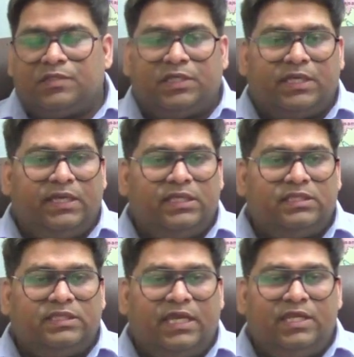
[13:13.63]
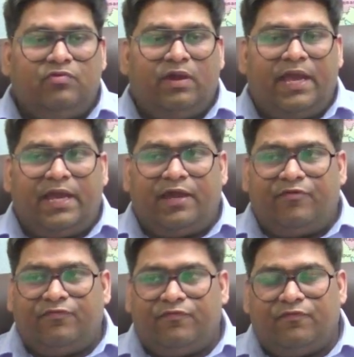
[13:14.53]
Okay, then you
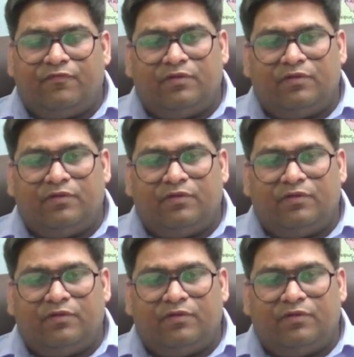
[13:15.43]
have